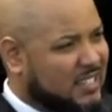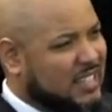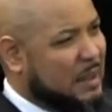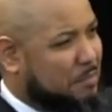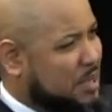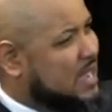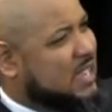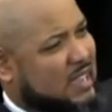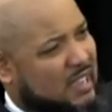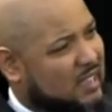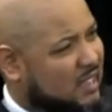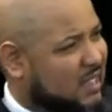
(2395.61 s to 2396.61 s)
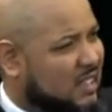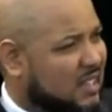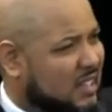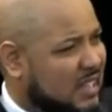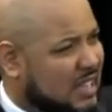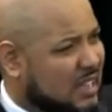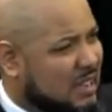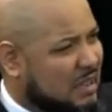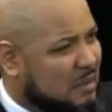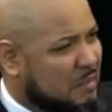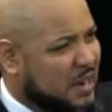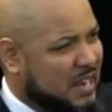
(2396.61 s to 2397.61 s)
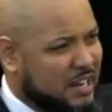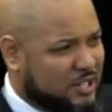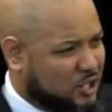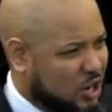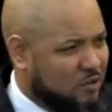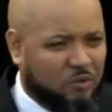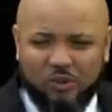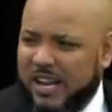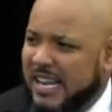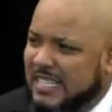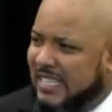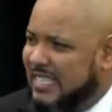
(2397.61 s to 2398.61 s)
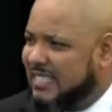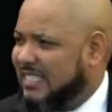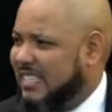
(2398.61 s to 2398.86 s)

they picky. But in there's certain regions